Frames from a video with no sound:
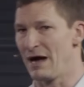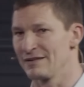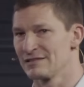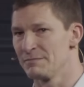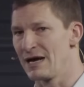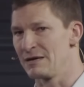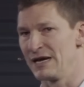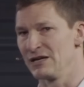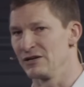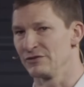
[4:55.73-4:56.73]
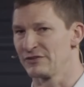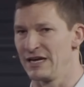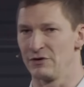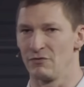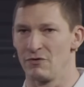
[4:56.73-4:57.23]
said that they're
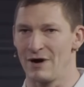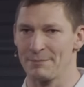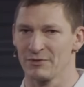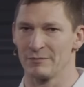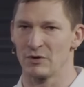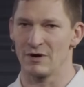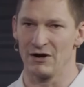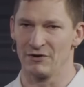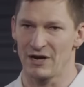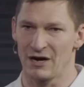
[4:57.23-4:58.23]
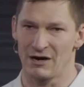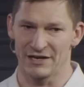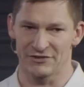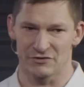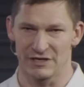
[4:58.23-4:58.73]
targeting a 5-star safety
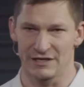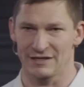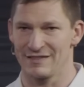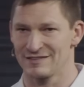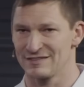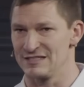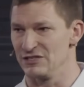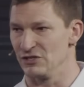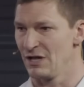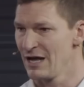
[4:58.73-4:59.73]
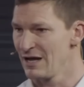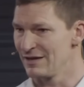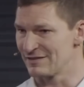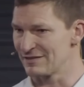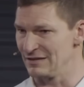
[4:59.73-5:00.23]
rating from the federal
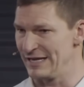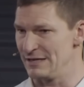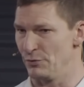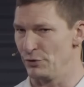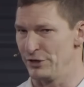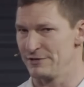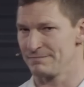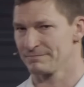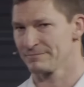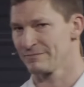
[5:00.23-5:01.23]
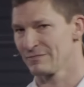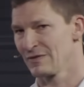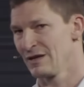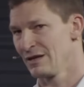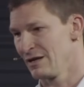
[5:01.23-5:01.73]
government's new car assessment
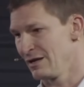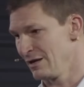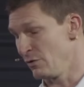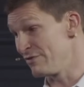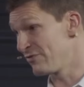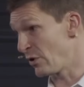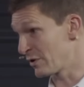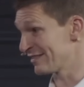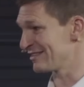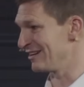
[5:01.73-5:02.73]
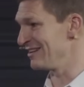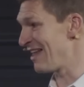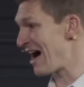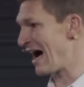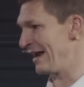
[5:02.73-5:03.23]
program and a top
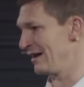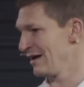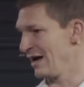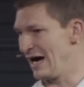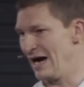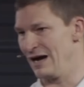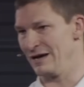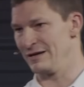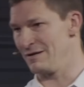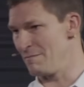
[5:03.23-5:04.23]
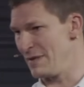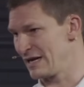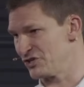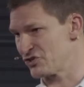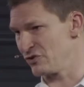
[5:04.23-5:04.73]
safety pick from the Insurance
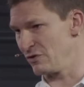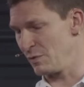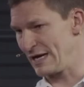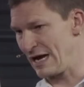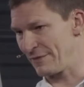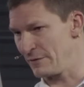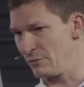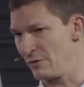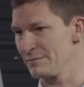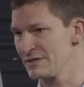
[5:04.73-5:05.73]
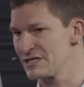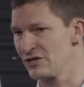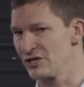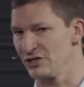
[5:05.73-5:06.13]
Institute for Highway Safety.